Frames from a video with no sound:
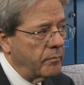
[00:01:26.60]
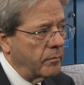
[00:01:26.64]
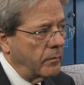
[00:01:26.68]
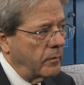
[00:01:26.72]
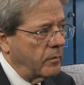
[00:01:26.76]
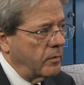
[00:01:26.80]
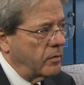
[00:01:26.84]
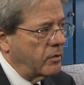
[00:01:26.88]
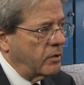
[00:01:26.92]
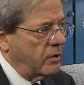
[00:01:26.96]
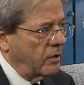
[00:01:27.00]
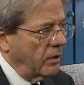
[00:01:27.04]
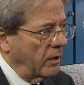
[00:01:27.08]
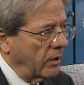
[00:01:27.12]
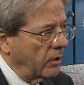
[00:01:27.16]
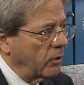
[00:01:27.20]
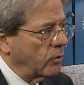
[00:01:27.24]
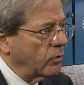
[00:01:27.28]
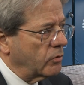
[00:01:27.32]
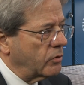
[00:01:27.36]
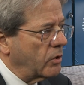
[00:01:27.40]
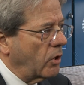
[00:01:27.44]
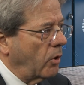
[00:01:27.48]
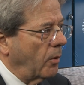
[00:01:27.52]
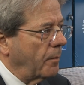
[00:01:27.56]

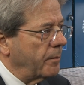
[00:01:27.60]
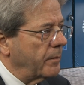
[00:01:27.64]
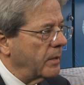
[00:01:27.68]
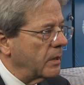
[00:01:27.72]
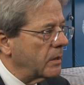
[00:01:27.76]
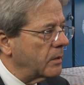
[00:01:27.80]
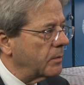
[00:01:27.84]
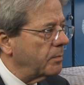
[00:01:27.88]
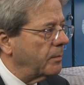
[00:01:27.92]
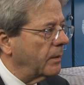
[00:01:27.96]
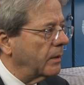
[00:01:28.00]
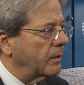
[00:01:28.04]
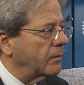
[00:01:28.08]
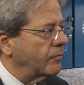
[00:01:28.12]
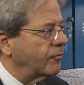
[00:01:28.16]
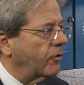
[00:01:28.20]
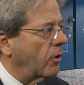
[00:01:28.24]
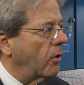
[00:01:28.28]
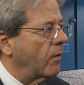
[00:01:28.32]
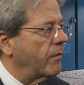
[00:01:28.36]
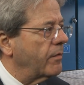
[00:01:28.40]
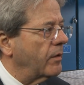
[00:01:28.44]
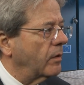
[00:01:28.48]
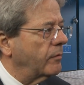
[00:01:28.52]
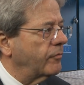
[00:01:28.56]
serious commitment
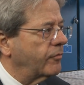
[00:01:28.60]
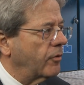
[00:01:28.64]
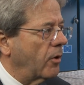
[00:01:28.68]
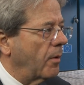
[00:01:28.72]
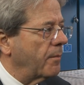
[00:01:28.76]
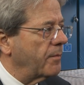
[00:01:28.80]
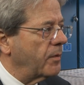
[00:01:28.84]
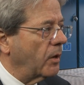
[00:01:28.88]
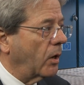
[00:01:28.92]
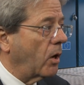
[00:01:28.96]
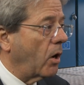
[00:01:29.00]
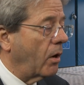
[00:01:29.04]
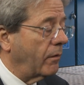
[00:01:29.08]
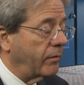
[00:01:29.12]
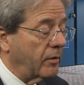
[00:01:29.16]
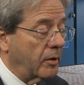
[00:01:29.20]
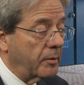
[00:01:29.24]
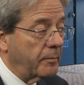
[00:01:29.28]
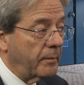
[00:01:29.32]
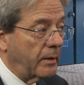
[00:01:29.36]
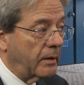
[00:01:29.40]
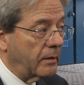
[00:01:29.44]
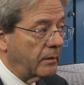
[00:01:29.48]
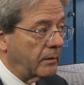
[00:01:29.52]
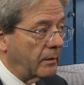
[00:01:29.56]
from the, from the
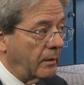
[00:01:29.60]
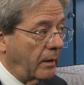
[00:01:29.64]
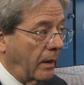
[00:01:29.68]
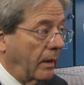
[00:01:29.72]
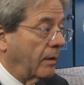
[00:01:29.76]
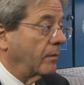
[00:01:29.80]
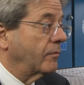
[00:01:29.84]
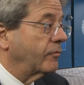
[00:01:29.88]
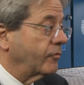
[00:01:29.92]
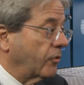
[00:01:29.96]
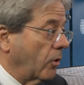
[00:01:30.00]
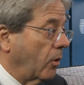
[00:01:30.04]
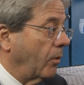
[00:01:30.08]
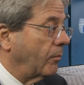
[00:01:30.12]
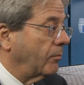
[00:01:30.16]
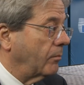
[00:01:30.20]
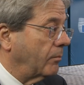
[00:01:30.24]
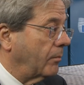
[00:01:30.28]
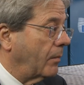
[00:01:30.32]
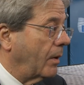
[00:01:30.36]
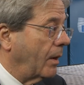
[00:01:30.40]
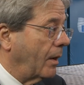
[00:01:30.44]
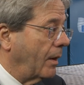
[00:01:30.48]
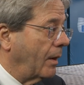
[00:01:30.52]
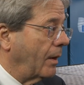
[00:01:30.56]
government and
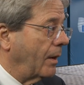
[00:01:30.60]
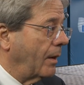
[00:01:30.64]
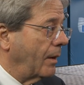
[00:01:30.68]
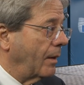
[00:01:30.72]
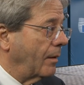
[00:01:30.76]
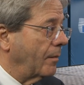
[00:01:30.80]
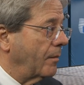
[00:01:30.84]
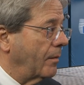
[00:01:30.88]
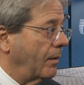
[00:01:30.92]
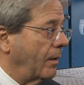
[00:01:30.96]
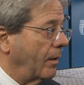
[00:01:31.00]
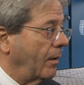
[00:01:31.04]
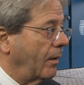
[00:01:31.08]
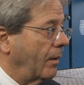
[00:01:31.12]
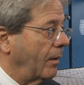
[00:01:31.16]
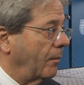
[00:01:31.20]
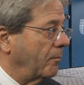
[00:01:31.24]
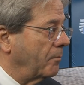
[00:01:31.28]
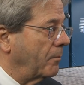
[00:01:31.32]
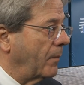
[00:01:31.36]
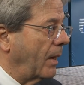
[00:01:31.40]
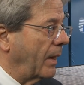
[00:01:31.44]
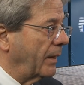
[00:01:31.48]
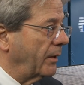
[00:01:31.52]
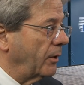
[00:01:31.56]
from uh,
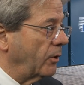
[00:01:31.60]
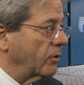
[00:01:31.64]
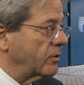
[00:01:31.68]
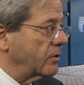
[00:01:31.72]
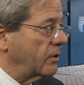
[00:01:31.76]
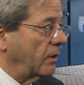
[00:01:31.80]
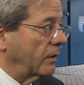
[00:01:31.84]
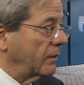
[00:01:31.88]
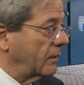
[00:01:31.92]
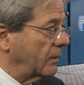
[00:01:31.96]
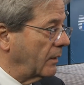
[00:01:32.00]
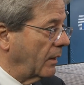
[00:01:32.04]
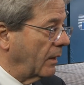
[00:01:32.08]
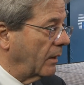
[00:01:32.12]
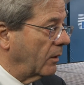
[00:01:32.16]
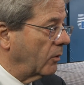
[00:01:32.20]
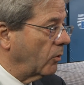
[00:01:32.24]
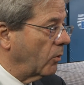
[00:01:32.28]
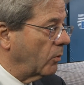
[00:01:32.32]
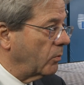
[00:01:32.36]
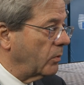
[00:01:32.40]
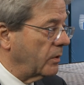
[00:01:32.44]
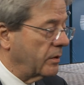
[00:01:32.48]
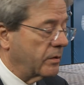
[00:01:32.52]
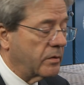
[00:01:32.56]
Mario
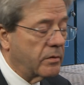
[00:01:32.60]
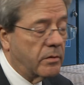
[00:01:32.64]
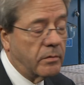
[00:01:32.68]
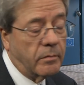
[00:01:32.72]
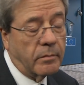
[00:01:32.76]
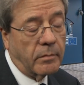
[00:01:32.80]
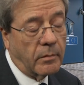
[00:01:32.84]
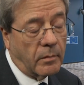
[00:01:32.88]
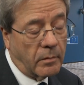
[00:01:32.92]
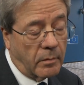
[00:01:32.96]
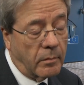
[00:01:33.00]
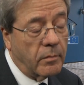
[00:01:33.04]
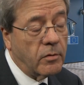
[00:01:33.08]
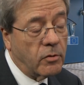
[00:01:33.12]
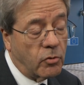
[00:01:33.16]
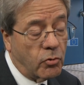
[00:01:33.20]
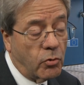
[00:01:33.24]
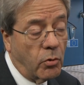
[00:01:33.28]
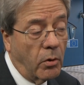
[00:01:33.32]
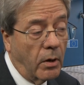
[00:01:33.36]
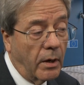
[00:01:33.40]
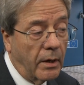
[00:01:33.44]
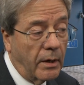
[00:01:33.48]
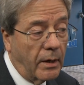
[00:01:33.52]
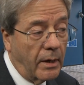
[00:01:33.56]
Centeno, who
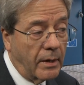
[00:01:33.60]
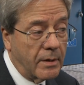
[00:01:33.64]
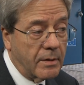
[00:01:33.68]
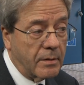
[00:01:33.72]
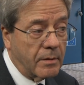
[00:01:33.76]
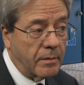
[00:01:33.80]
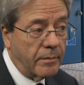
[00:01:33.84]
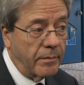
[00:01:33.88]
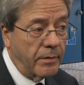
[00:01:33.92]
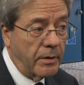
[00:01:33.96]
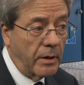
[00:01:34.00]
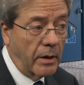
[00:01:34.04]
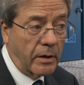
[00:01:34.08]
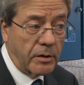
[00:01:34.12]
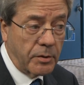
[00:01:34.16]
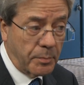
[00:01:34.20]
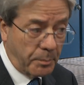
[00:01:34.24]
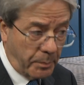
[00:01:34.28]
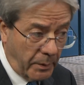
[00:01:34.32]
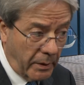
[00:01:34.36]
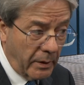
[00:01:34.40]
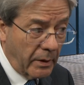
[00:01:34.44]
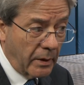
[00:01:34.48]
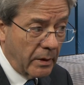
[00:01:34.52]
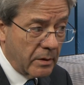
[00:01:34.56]
surely has the
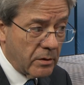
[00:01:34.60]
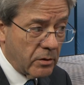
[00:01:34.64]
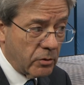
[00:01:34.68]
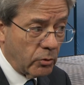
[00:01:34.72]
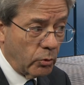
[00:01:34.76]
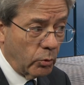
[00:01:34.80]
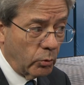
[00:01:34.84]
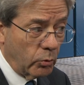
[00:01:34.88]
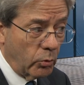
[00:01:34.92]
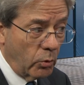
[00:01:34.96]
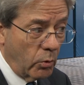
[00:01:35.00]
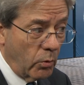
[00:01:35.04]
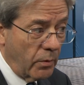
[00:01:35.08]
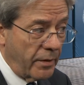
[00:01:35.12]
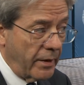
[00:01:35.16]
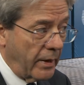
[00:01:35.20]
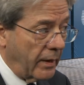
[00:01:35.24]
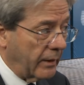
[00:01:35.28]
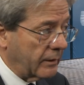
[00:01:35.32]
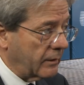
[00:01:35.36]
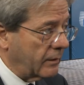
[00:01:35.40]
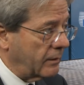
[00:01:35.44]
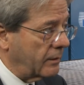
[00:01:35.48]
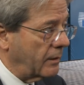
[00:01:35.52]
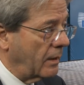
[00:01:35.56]
experience to do
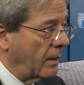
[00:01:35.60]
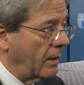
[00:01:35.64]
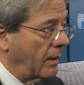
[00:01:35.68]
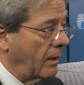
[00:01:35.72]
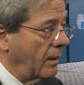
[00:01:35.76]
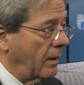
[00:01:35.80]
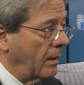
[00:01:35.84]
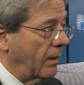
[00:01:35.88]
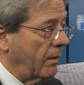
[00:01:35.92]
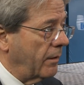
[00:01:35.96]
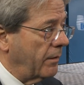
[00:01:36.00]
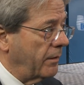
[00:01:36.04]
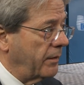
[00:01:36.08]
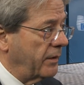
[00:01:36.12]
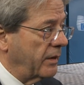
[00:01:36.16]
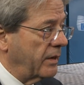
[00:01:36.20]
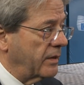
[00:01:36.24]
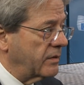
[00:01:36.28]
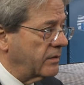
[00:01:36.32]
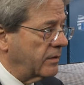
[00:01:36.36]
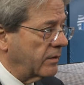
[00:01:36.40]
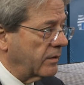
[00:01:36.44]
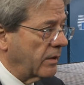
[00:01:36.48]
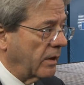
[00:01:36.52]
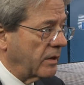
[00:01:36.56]
that,
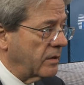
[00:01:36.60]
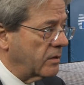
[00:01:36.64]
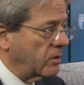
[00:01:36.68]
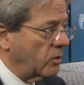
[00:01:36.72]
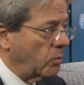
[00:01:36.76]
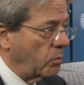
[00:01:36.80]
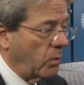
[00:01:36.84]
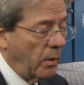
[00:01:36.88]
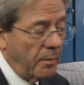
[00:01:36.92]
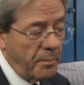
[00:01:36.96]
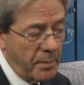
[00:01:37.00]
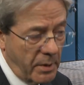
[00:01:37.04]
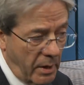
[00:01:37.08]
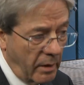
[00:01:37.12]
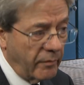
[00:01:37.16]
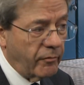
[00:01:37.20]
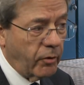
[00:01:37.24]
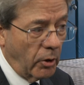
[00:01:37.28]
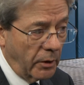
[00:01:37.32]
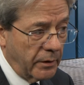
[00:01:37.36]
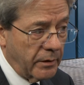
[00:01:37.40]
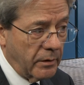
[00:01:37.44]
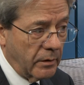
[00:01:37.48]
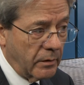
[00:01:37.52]
this risk will be avoided.